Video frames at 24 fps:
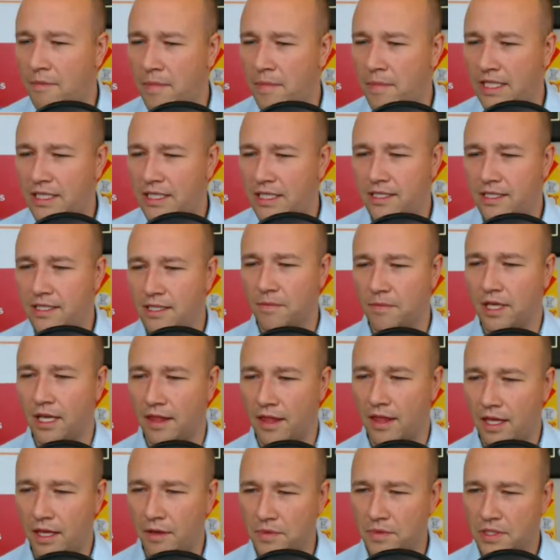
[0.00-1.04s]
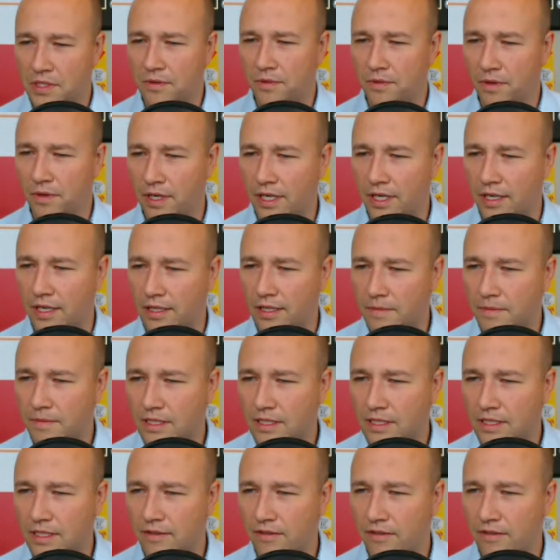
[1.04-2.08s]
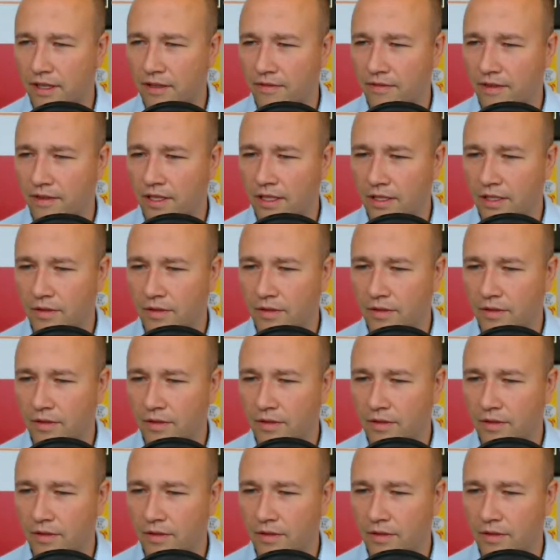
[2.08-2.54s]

mentioned something. I think he was quoted here. Let me just see if I can find the